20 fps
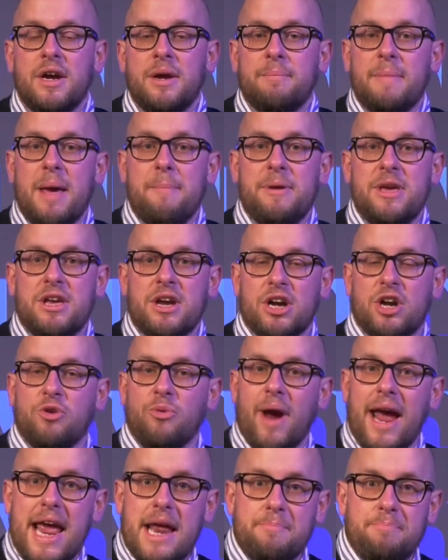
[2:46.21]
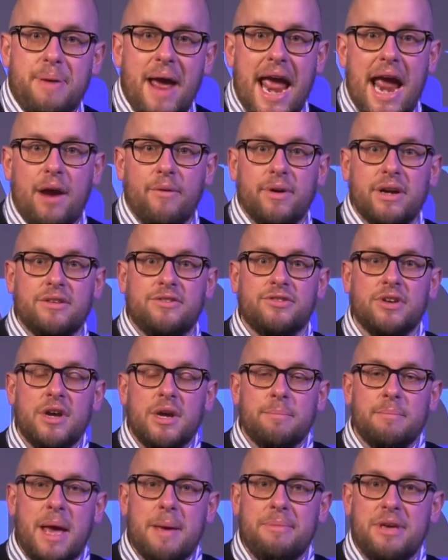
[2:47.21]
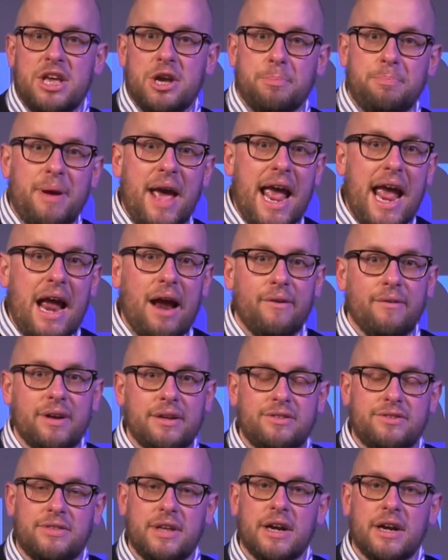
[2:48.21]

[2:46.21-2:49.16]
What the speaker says: Maybe your grandparents, maybe your parents,